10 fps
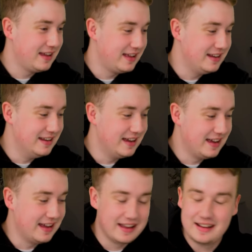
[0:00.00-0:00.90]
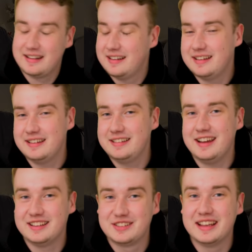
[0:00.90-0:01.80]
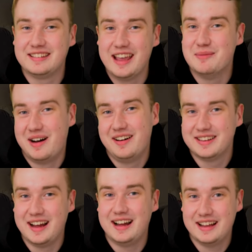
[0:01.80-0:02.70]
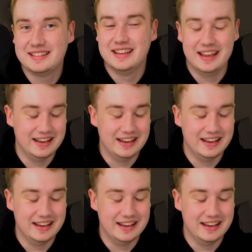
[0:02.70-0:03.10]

And uh, yeah, it's, it's hit him hard that, hasn't it?